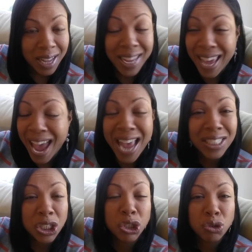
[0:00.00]
it
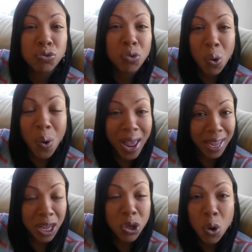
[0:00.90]
can
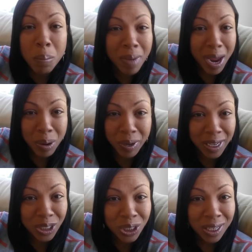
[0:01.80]
destroy your
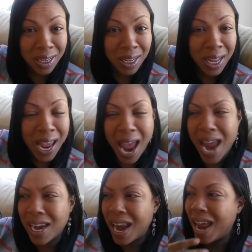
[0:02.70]
marriage
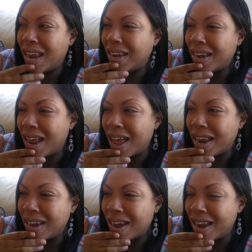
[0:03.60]
and and
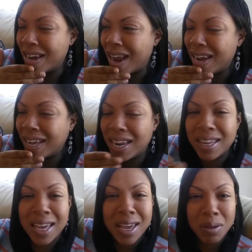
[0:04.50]
and and, and it
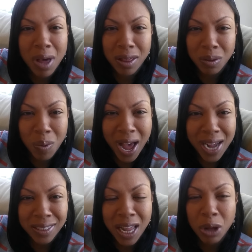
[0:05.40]
can kill
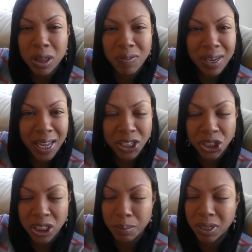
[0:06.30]
otherwise healthy
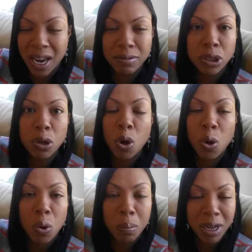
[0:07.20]
relationships that have
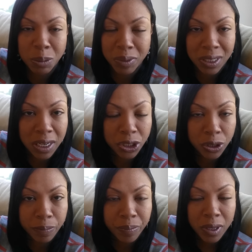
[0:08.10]
so much
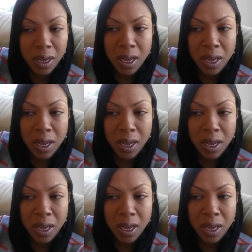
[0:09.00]
potential